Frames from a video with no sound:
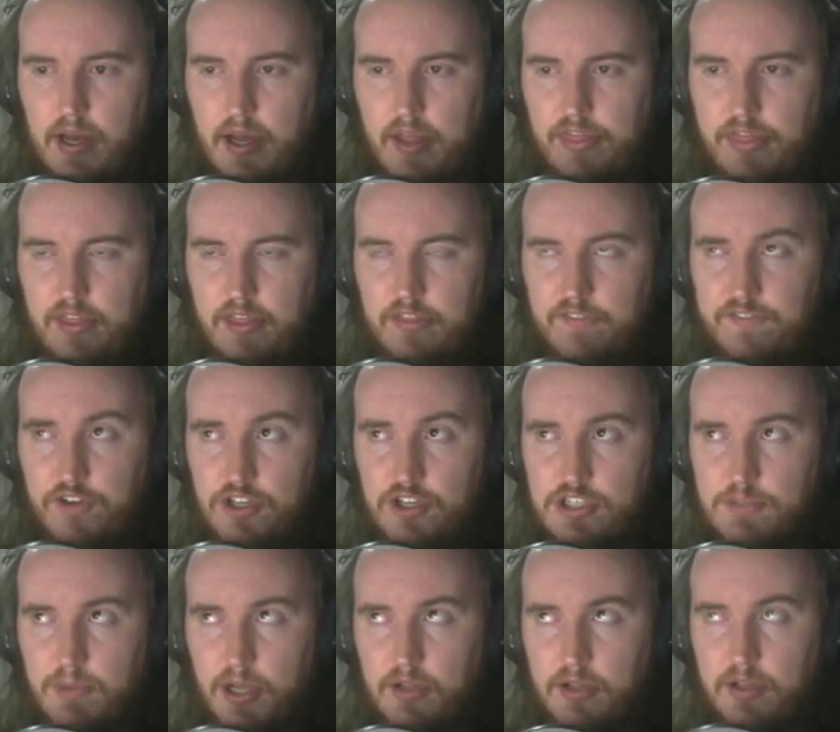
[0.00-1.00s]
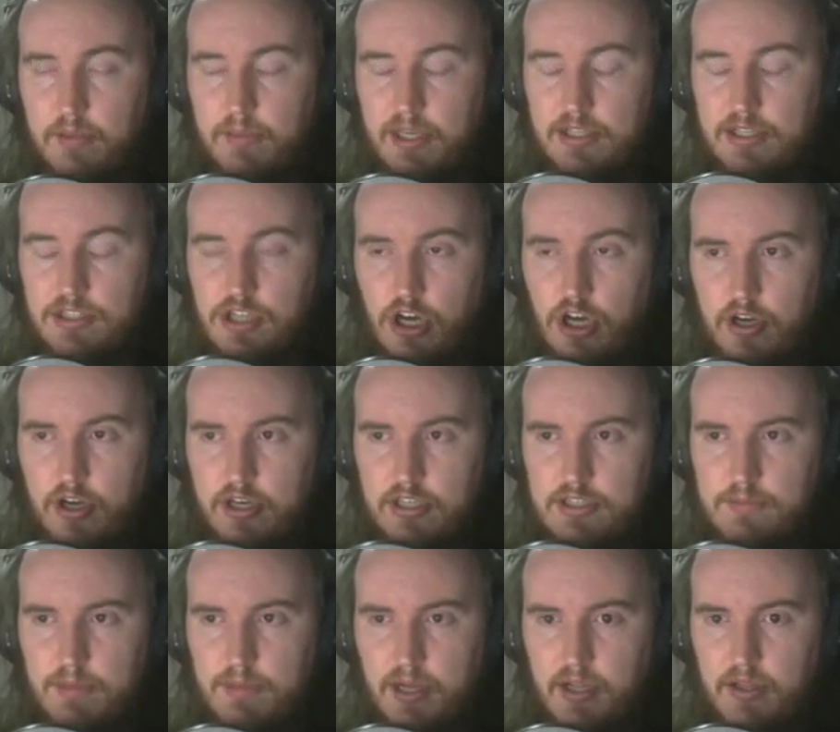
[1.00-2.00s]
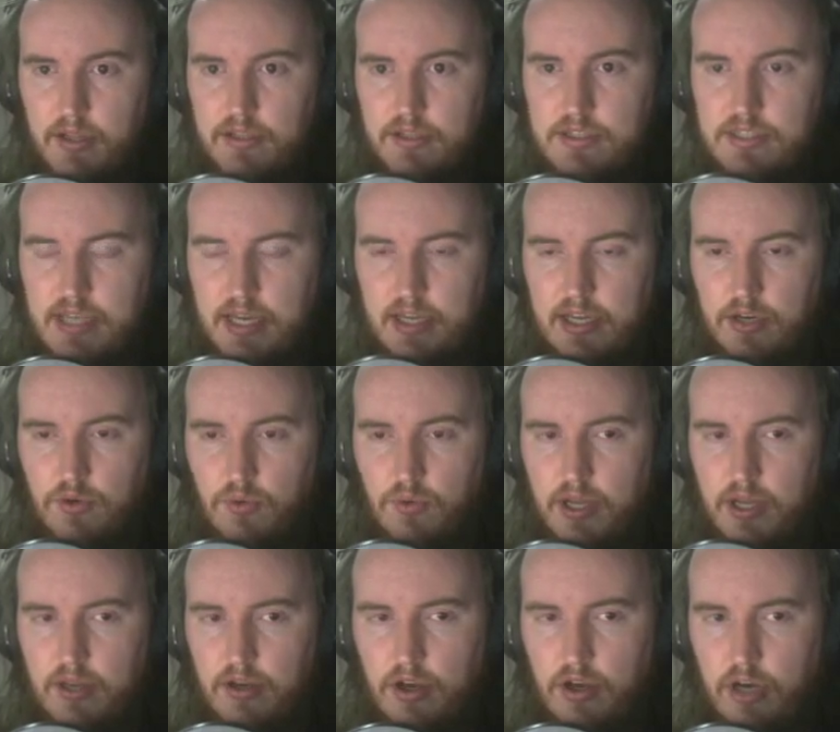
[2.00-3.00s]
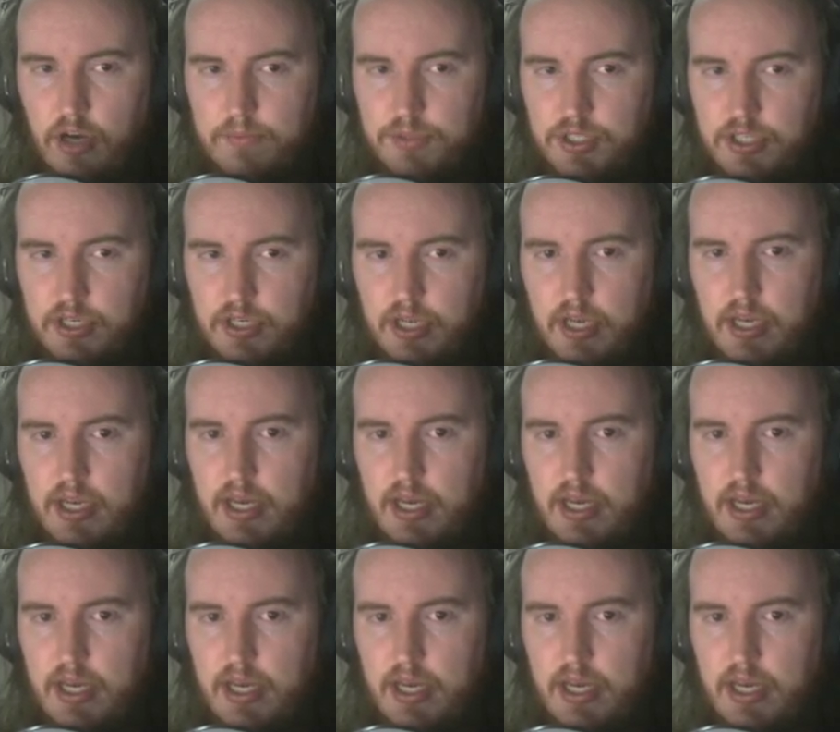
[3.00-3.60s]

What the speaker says: think the first spell can be a targeted spell, and the second one option